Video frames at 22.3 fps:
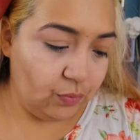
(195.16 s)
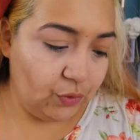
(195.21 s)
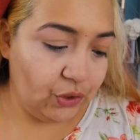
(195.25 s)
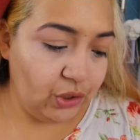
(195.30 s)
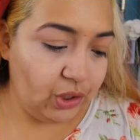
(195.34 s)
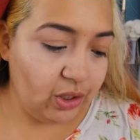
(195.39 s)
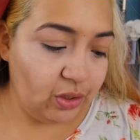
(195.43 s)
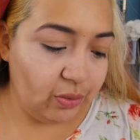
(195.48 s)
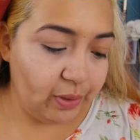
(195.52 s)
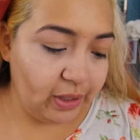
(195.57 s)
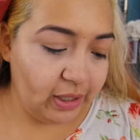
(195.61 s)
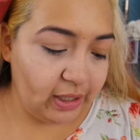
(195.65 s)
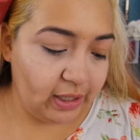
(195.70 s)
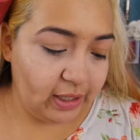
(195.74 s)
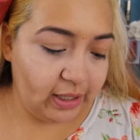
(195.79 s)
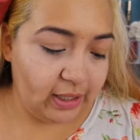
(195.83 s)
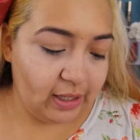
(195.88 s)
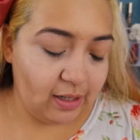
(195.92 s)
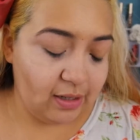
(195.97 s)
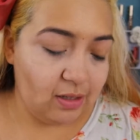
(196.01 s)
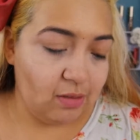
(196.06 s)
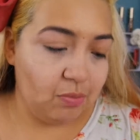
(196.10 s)
You know what? I
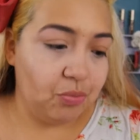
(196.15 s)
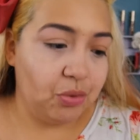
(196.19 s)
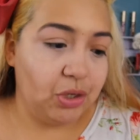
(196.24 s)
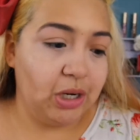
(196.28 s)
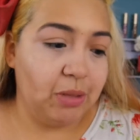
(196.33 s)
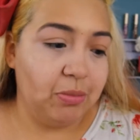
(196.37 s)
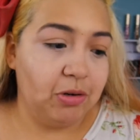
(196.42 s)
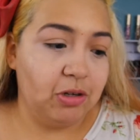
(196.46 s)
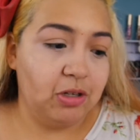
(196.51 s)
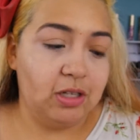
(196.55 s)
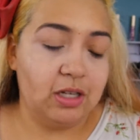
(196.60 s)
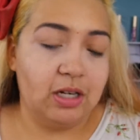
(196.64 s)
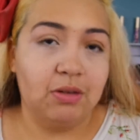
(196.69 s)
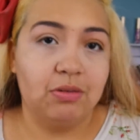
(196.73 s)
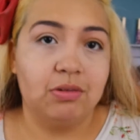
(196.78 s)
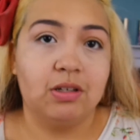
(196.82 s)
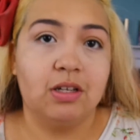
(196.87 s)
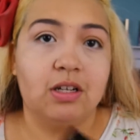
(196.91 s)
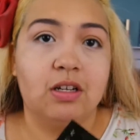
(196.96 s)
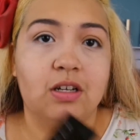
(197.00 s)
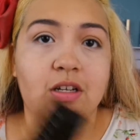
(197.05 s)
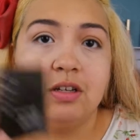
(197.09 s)
had some primers that I was
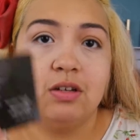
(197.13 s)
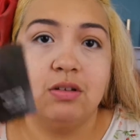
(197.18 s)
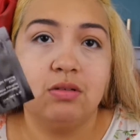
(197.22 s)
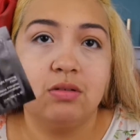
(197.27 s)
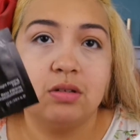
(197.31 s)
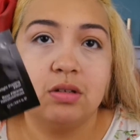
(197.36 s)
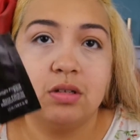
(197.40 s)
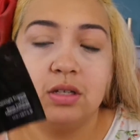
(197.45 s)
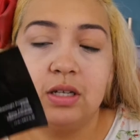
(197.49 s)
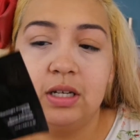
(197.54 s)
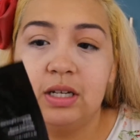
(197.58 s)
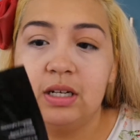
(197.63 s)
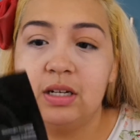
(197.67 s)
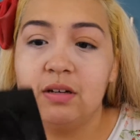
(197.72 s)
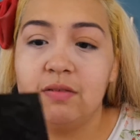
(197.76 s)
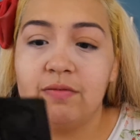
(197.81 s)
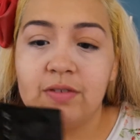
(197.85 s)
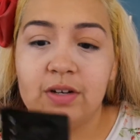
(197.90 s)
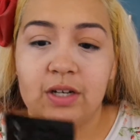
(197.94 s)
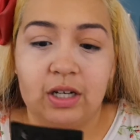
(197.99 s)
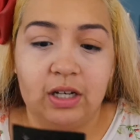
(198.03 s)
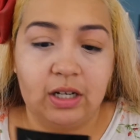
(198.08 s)
going to use and I
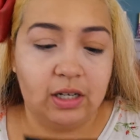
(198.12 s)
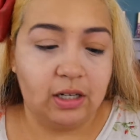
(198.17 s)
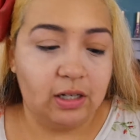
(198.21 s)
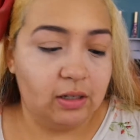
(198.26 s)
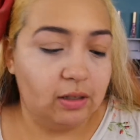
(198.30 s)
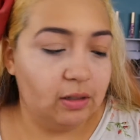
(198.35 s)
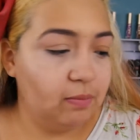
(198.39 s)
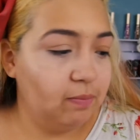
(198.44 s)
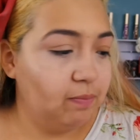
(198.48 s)
forgot.